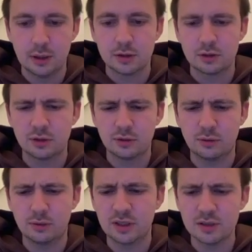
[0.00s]

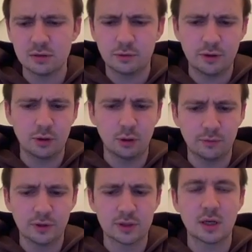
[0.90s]
So it doesn't look very
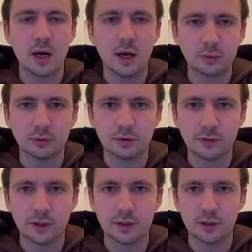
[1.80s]
obvious how to
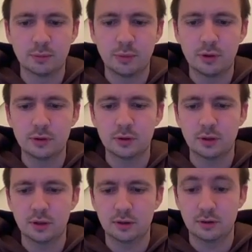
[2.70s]
defend that pawn,
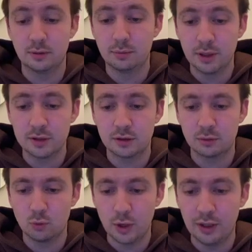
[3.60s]
and the best
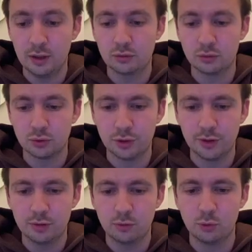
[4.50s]
way to do it
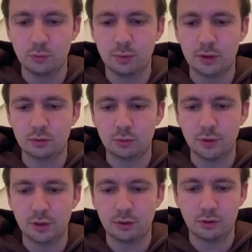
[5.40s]
would be to
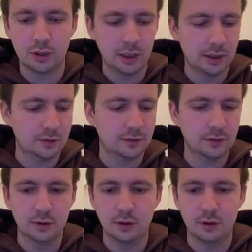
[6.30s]
bring your knight